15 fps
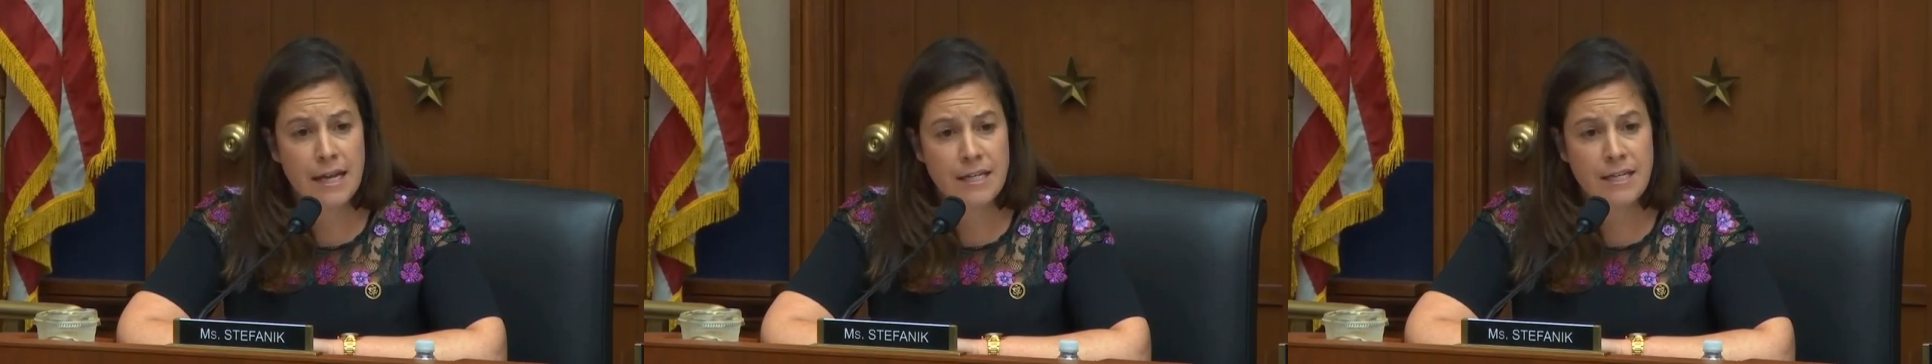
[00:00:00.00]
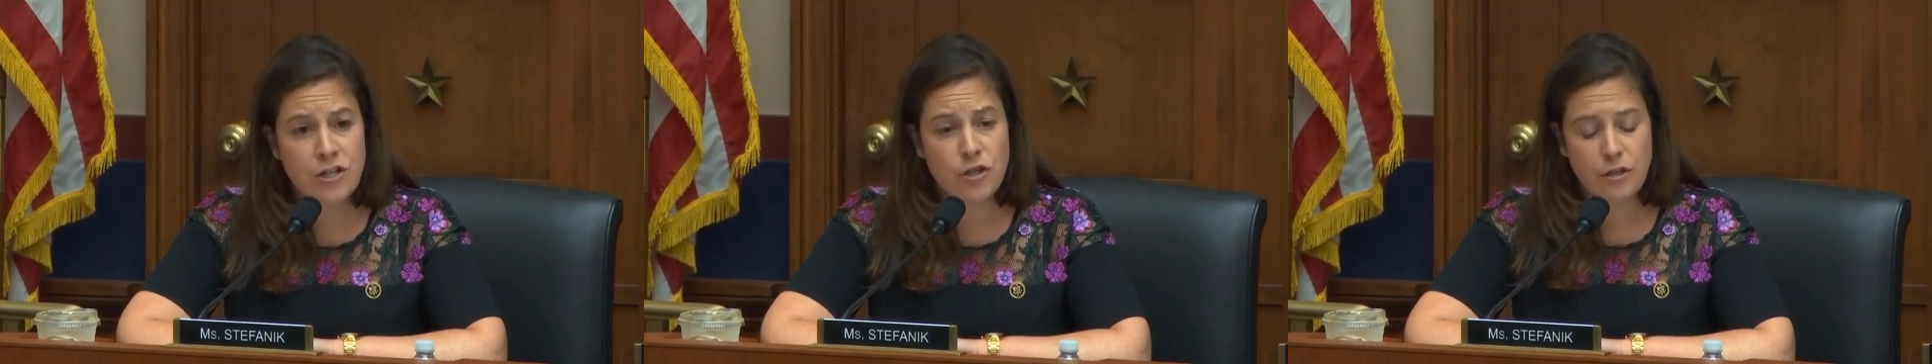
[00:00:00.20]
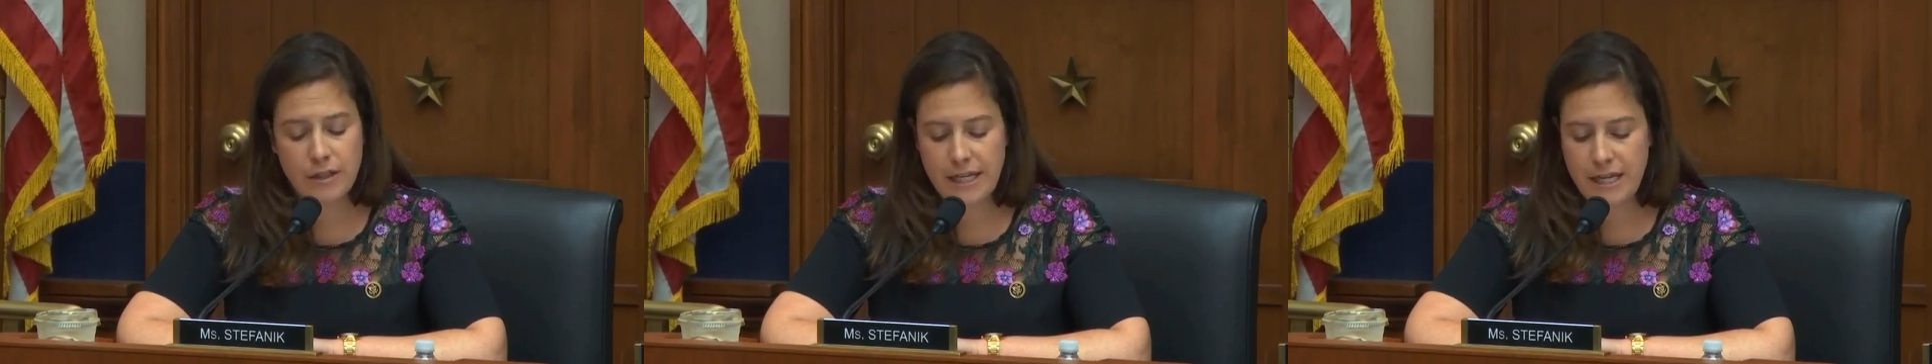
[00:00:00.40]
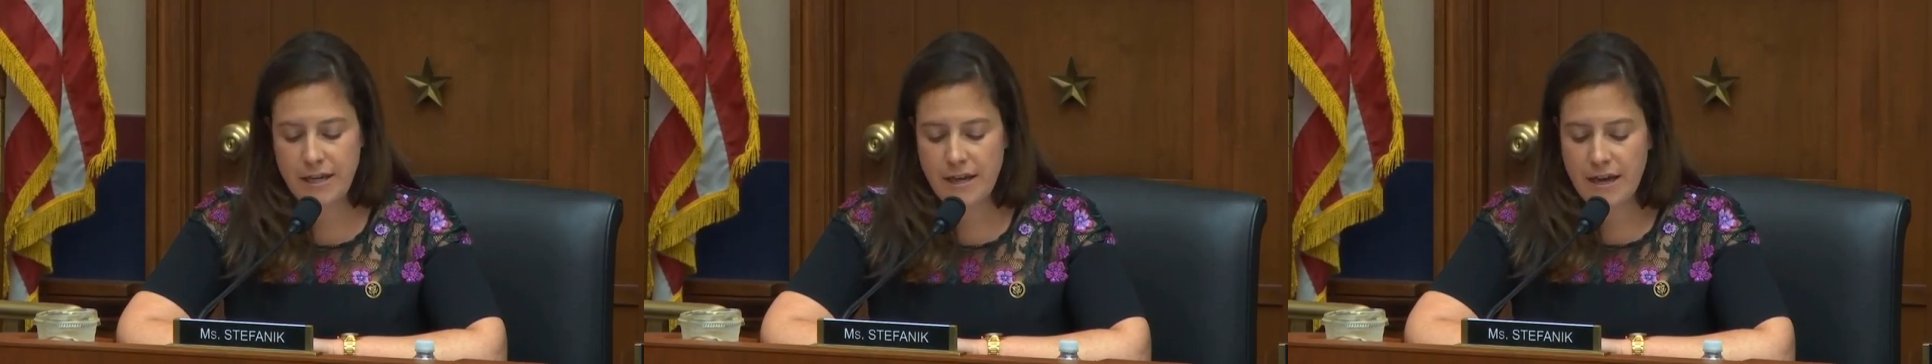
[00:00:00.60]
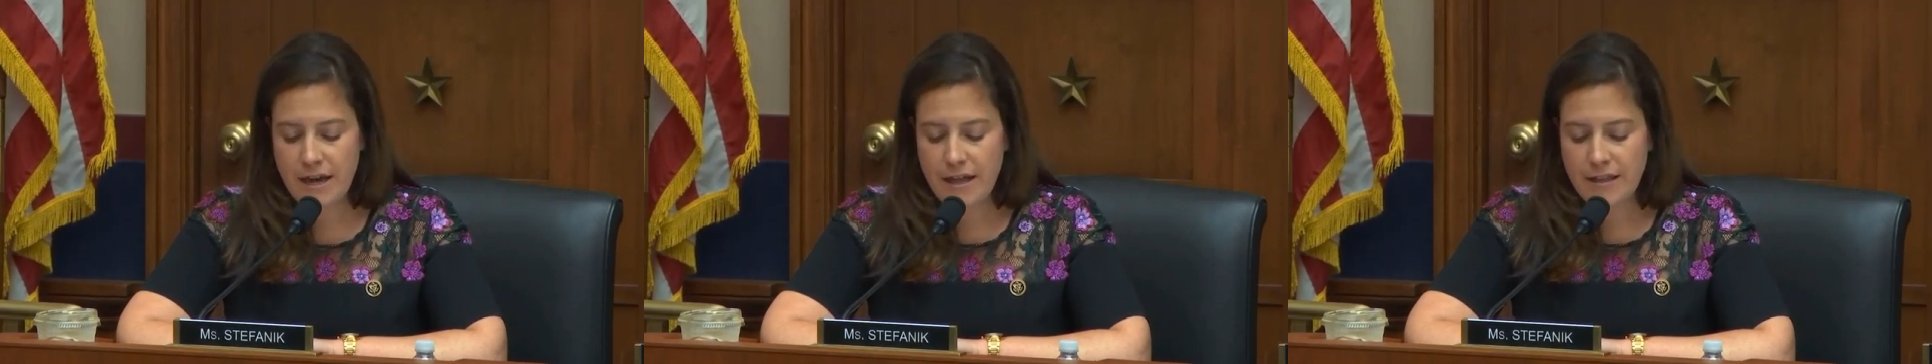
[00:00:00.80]
Additionally,
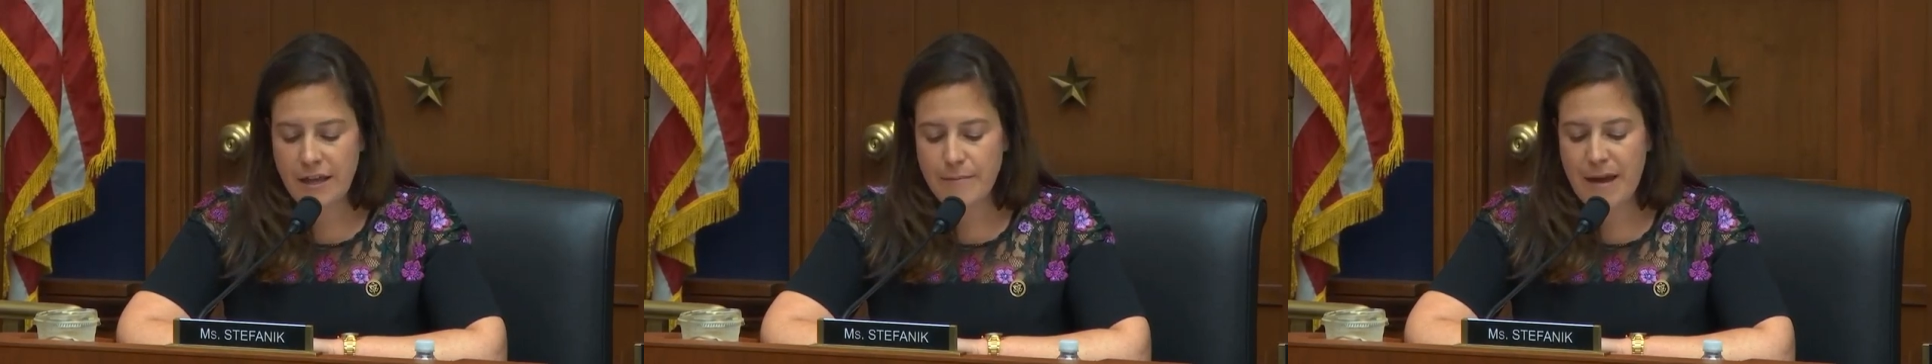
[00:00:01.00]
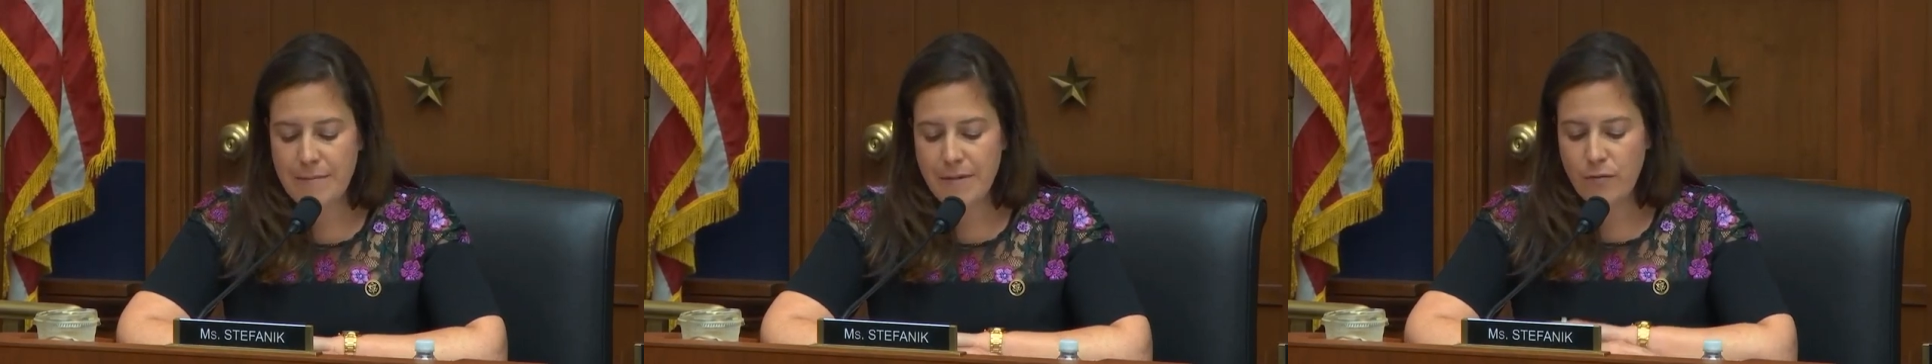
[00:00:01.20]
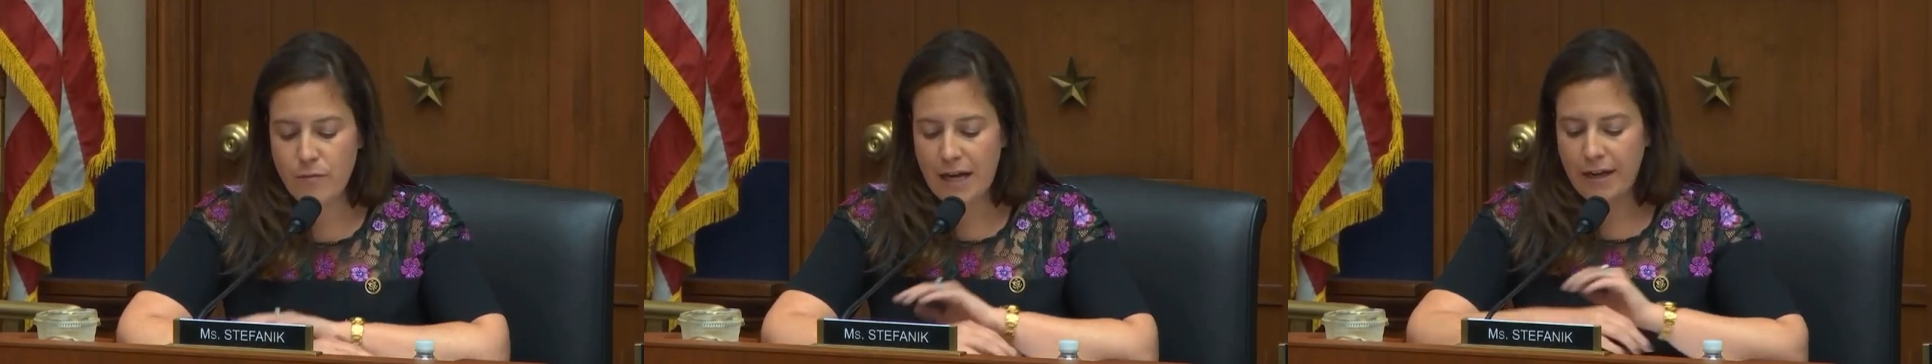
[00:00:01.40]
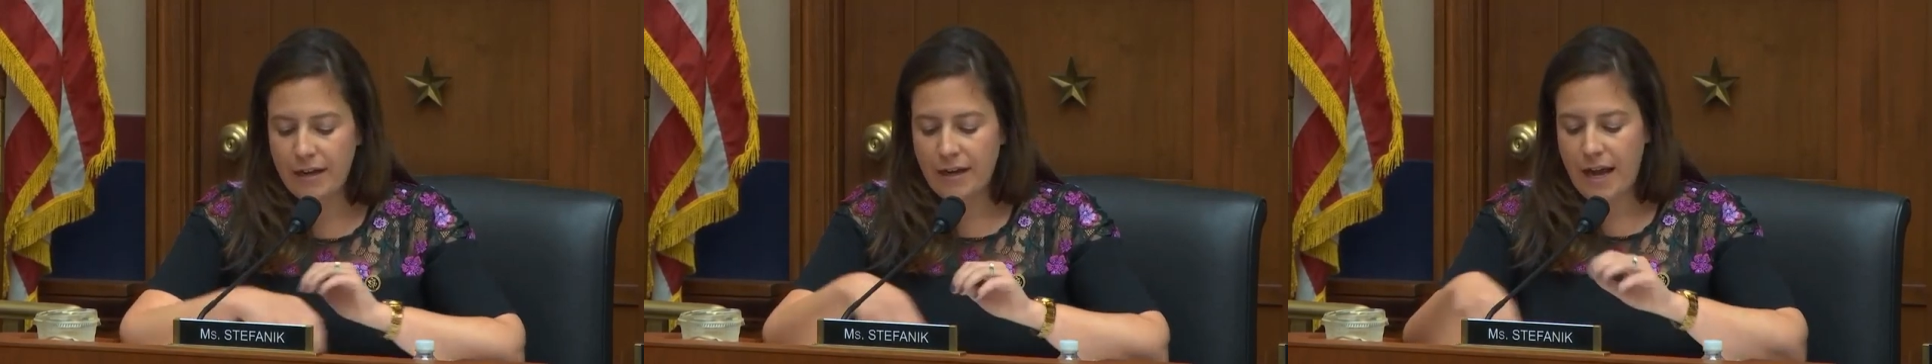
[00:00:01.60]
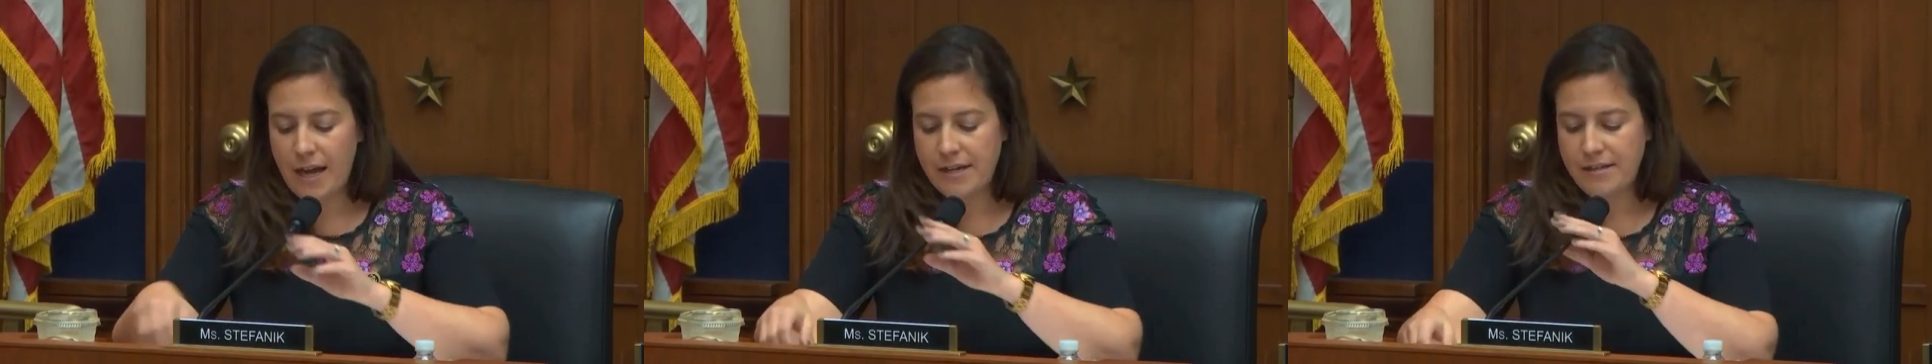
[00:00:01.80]
the amendment
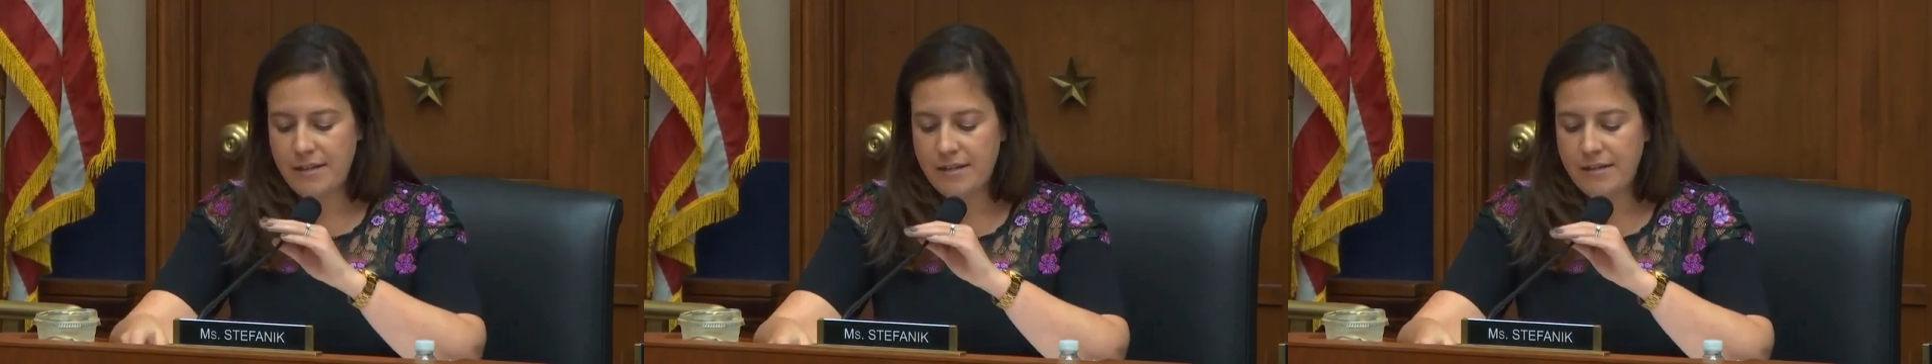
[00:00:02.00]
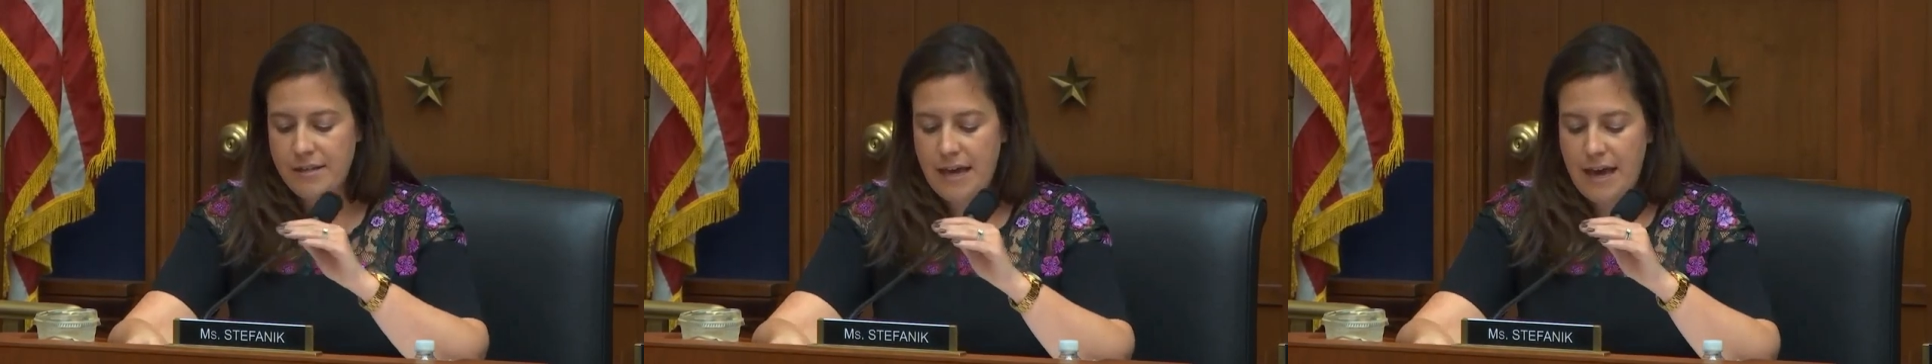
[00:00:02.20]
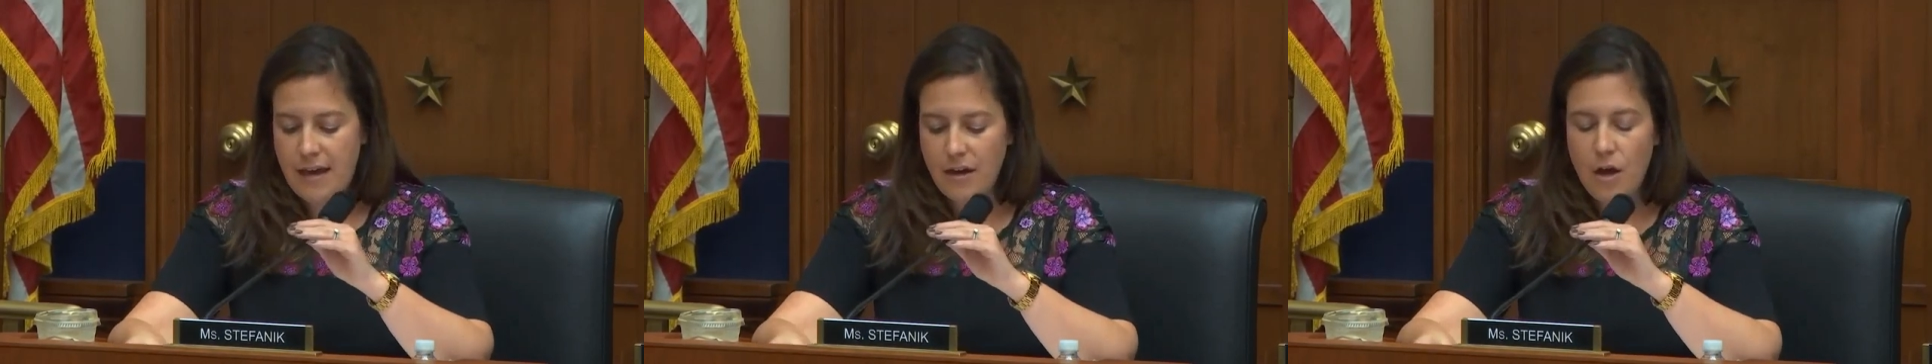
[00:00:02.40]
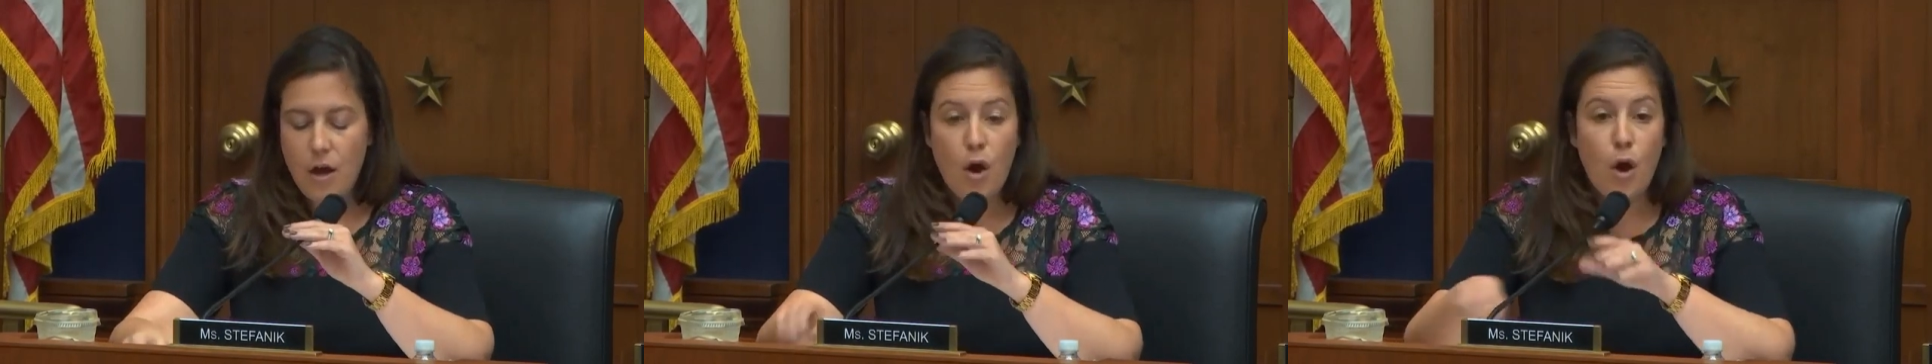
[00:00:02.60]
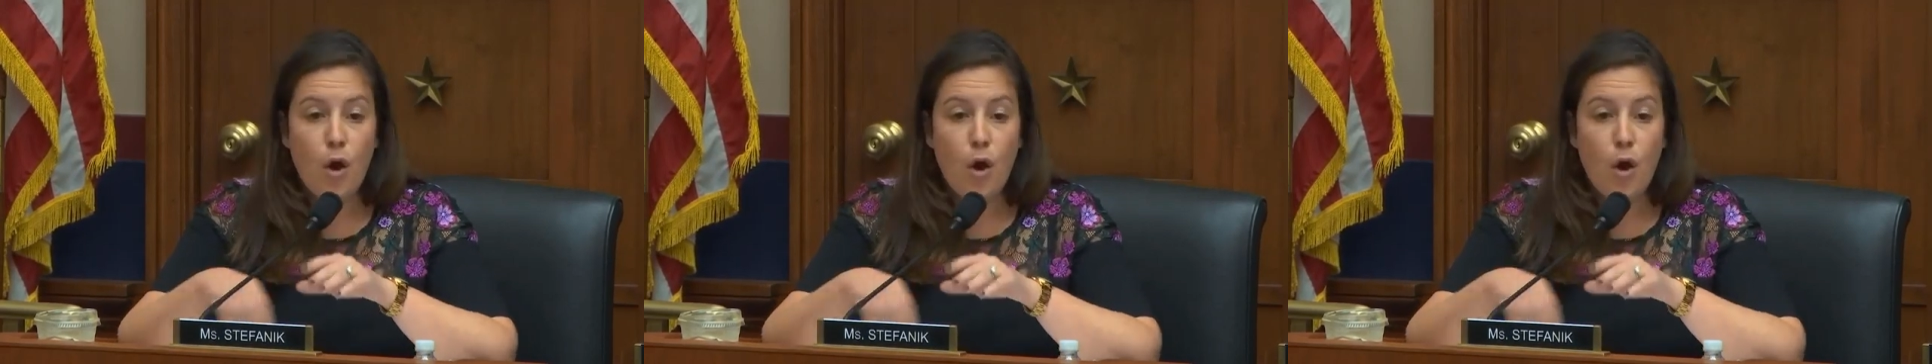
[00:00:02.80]
recognizes that